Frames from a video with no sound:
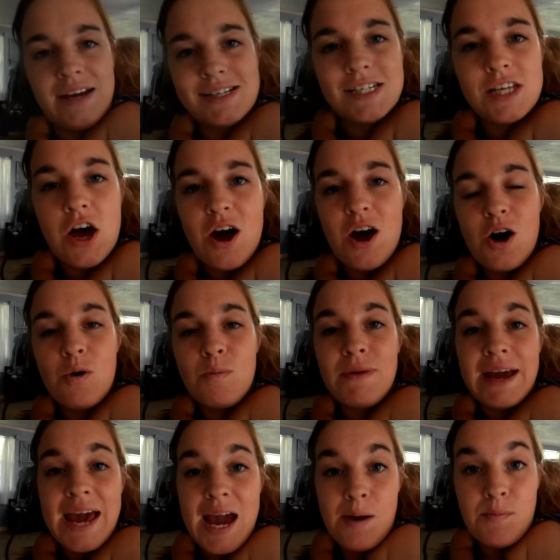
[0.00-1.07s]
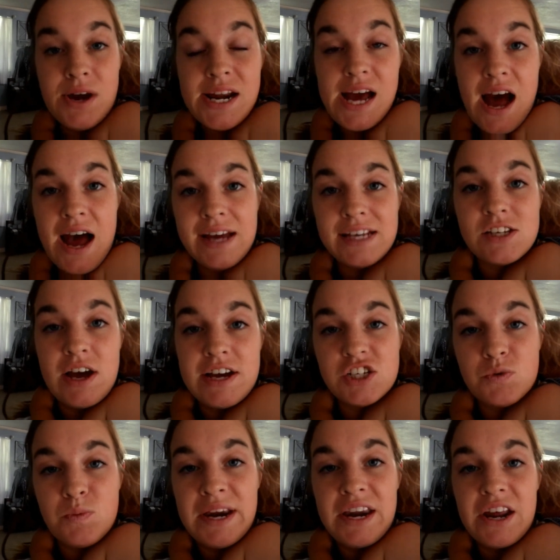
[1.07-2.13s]
so my camera died, so I
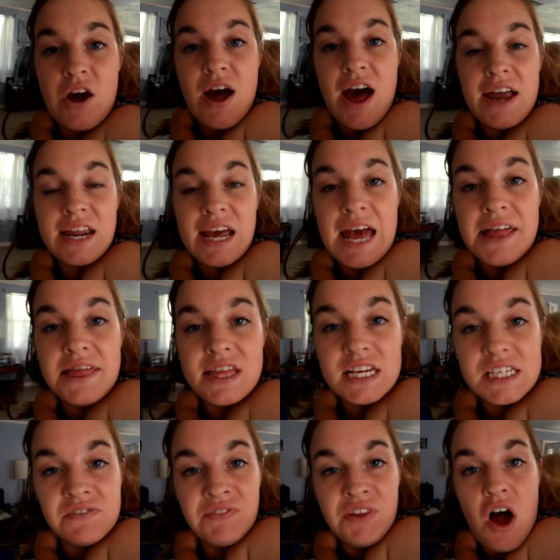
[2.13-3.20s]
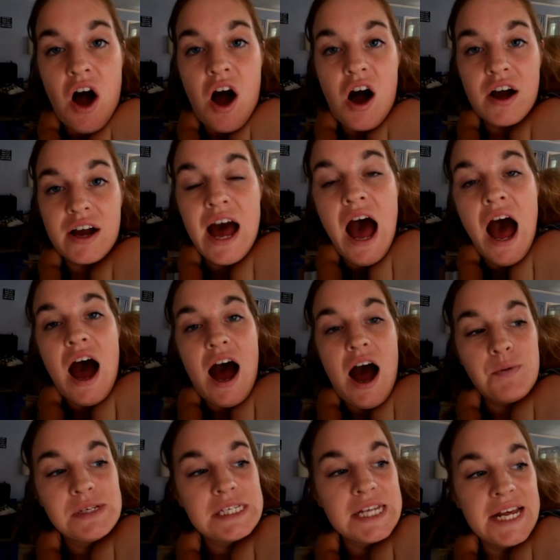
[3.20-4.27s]
just wanted to go ahead and end this vlog. I
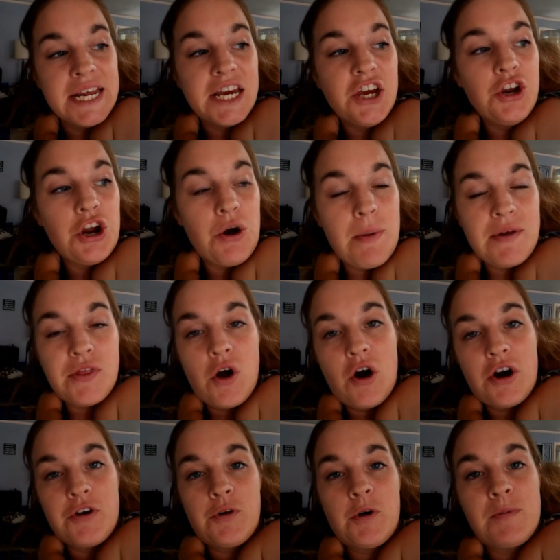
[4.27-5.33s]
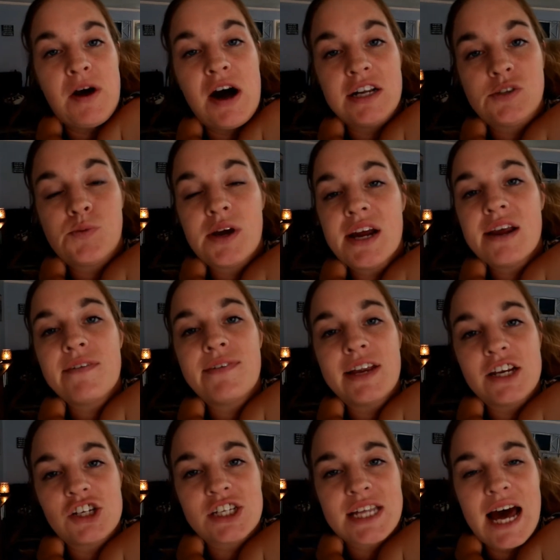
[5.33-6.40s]
was letting you know about the arthropods. We're going to
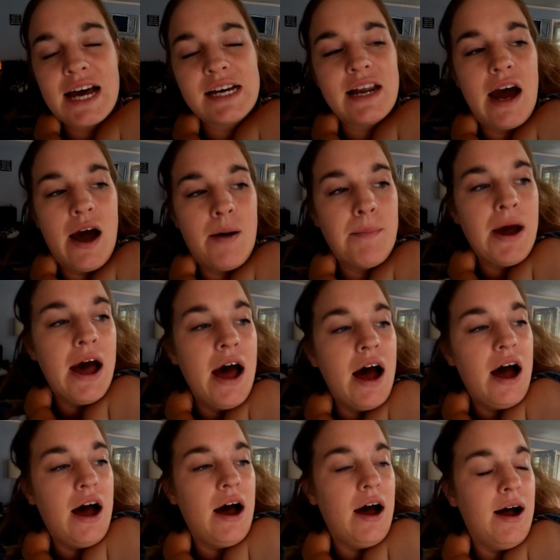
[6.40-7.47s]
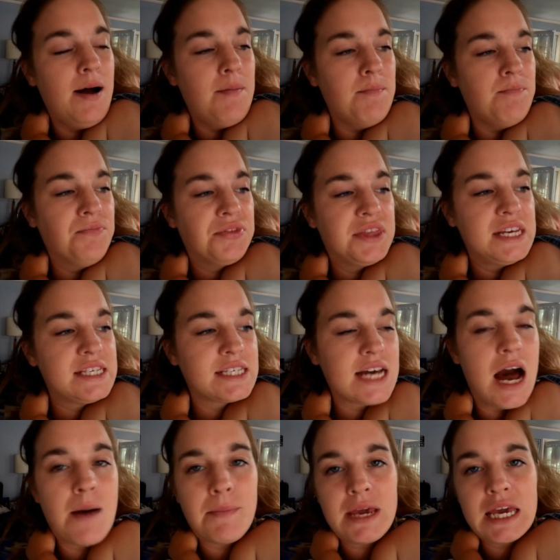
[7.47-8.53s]
finish that up um, this
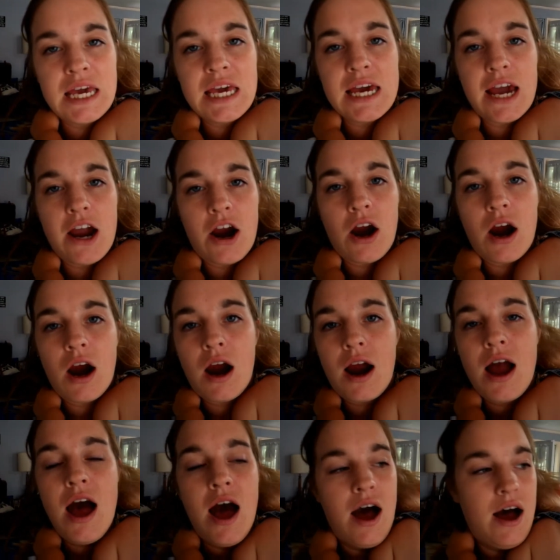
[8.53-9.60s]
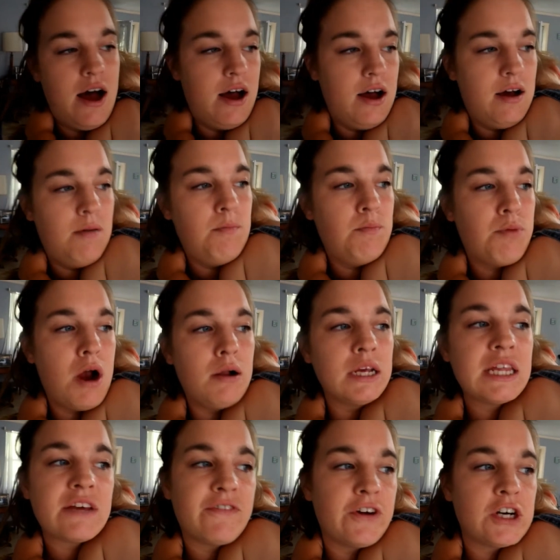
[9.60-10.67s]
coming year. Um, probably
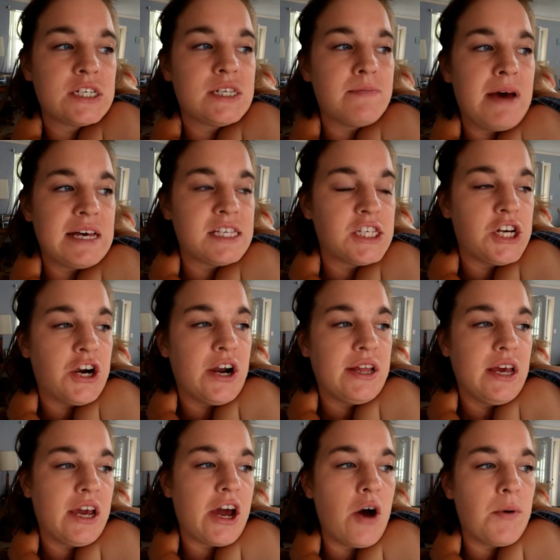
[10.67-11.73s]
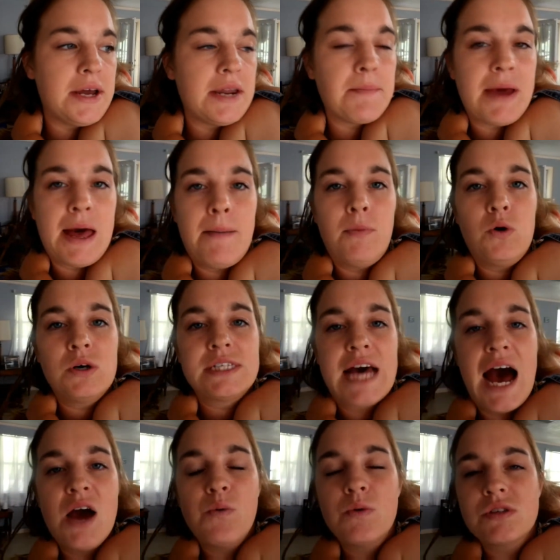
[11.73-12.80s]
the first semester and then go into mammals.
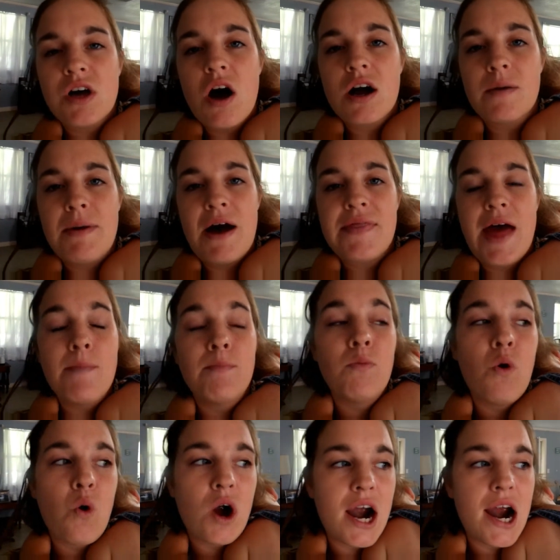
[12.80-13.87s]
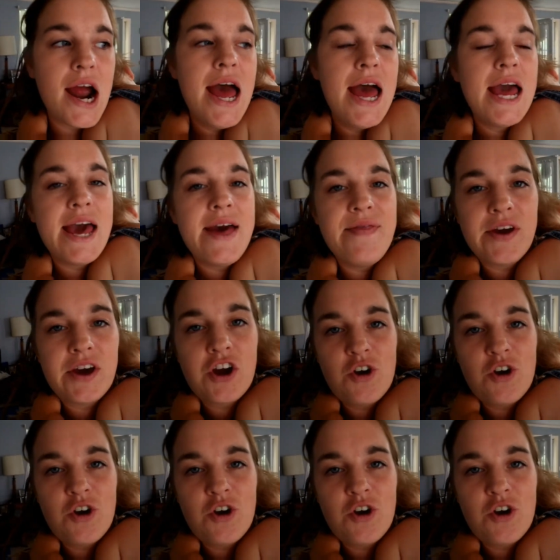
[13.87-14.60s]
I will talk about that more in the